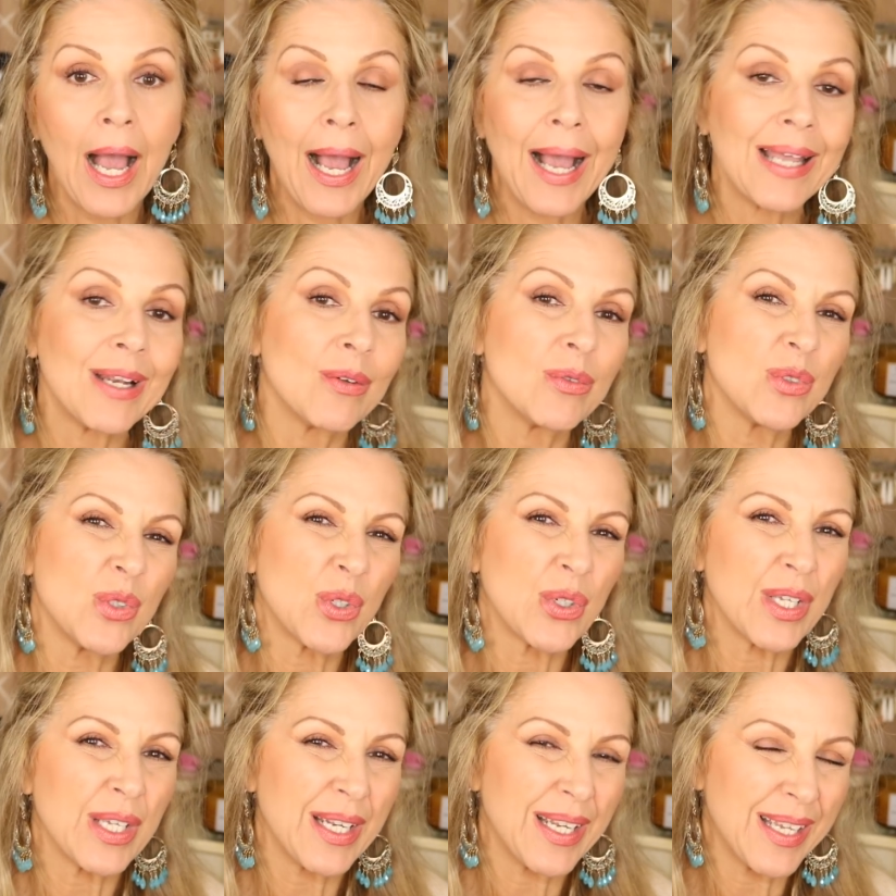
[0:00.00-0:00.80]
I don't
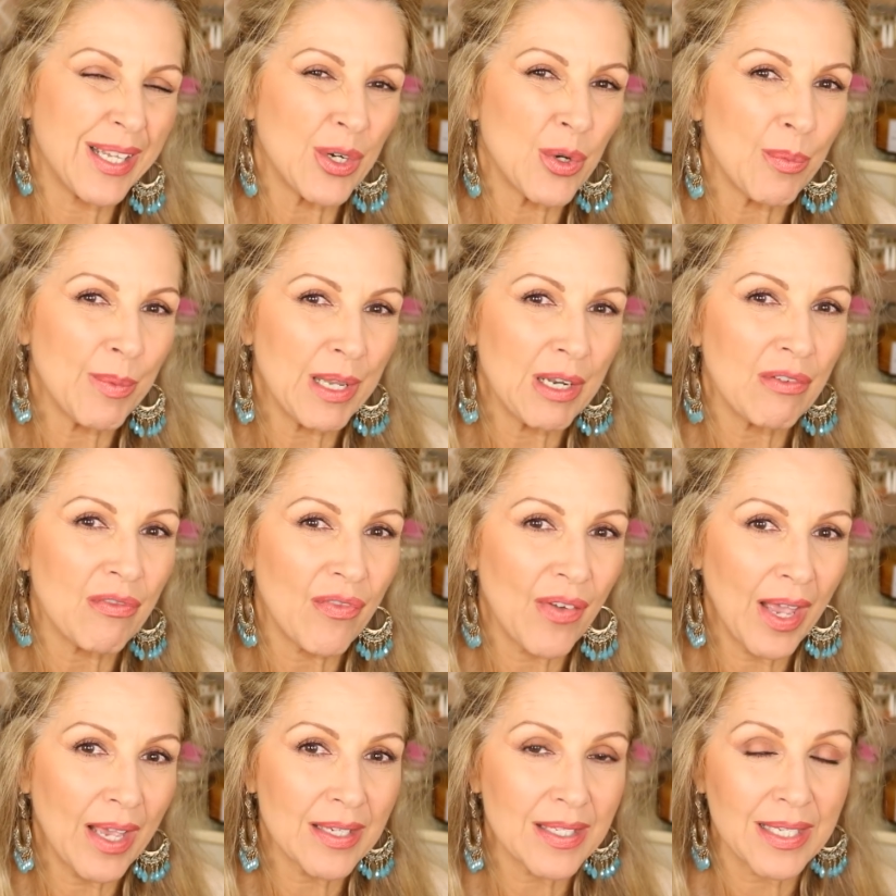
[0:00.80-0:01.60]
look at intermittent
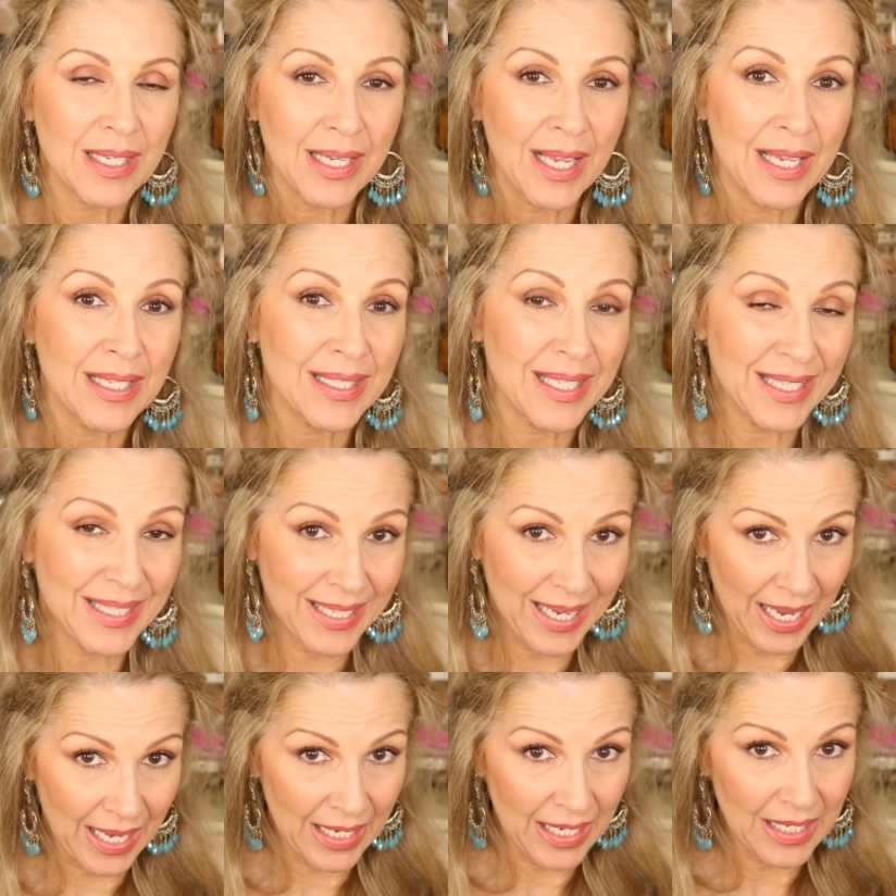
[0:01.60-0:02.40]
fasting as a
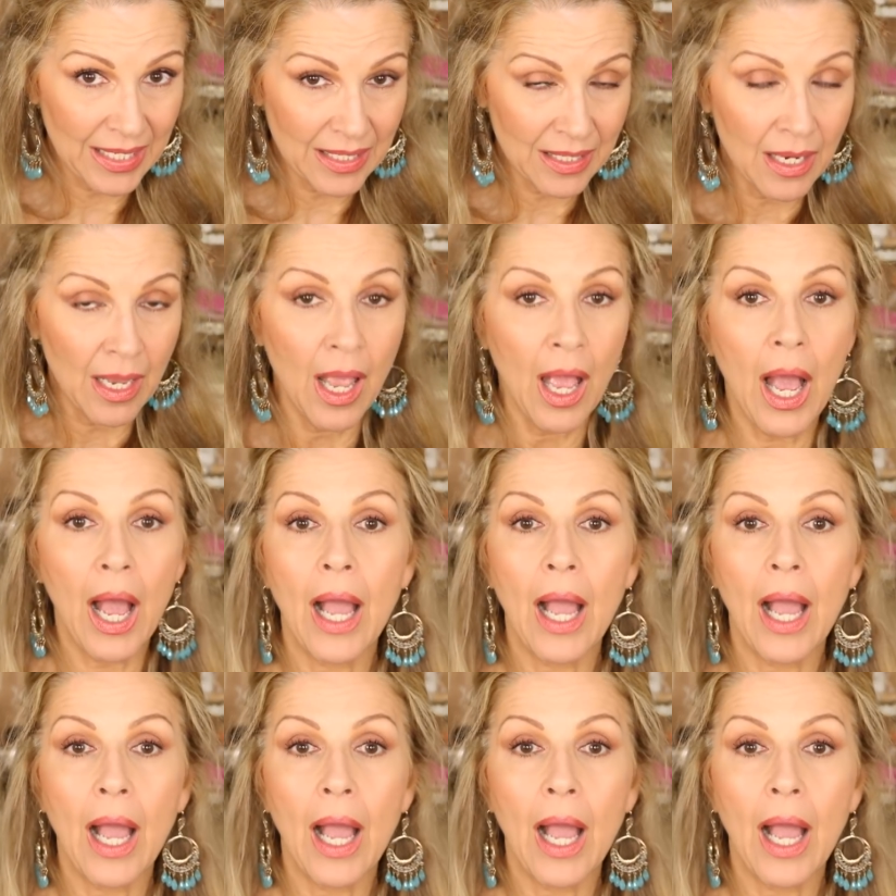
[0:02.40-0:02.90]
diet.